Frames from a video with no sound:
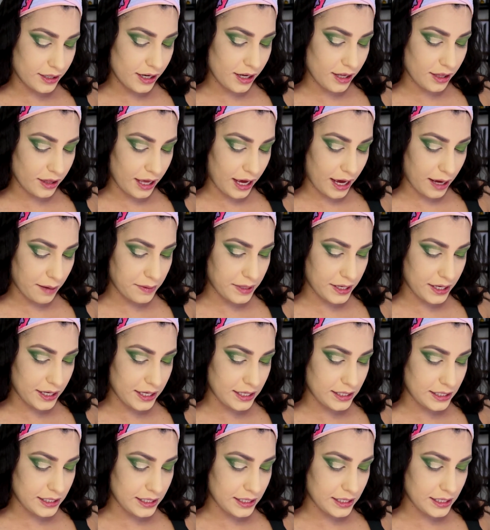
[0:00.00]
collab that
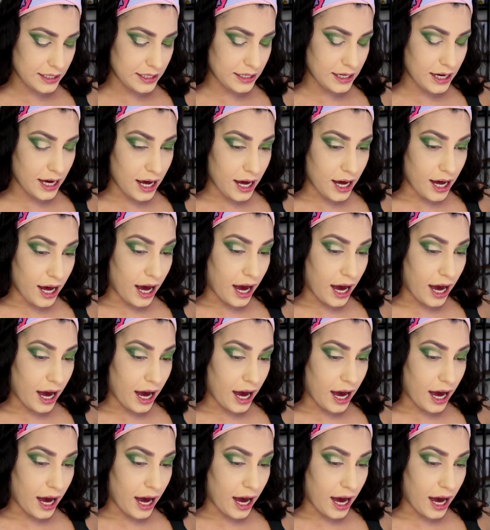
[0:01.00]
he did.